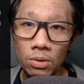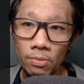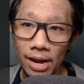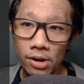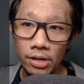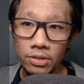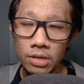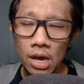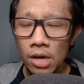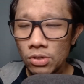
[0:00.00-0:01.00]
records.
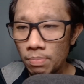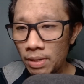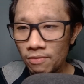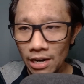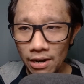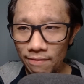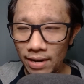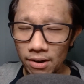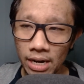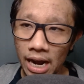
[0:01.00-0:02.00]
So be very,
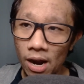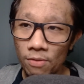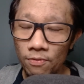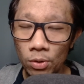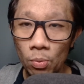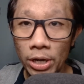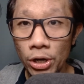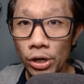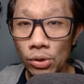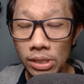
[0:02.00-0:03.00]
very careful when
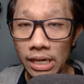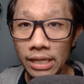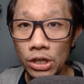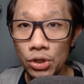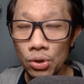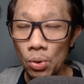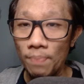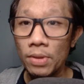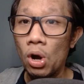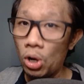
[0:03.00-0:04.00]
you're using these two.
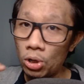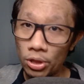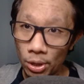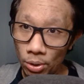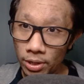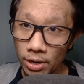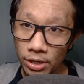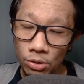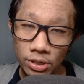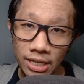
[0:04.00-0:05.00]
Although they're
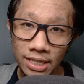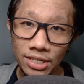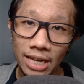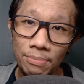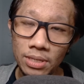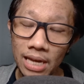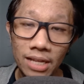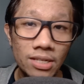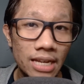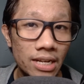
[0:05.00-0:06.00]
used in the same
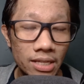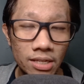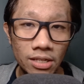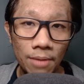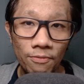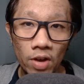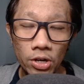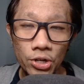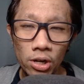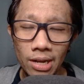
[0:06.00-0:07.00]
sense and in the same
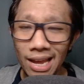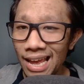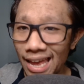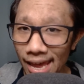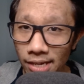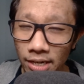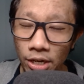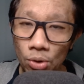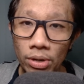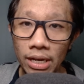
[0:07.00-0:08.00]
function,
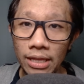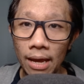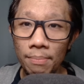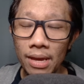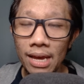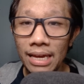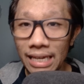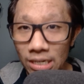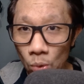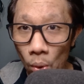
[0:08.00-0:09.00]
executing them
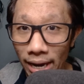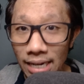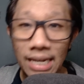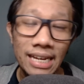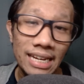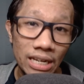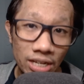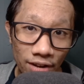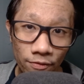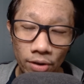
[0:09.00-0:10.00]
is quite
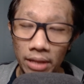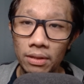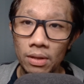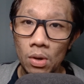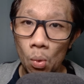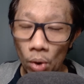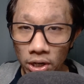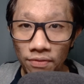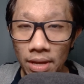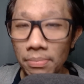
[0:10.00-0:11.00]
different. One
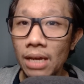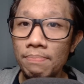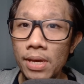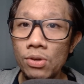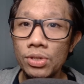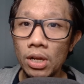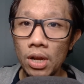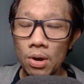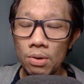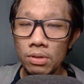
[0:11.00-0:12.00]
of them can be used
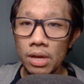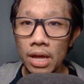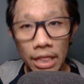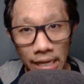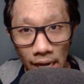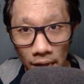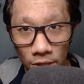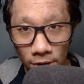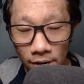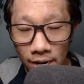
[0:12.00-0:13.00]
alone, the
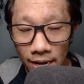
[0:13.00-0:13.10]
other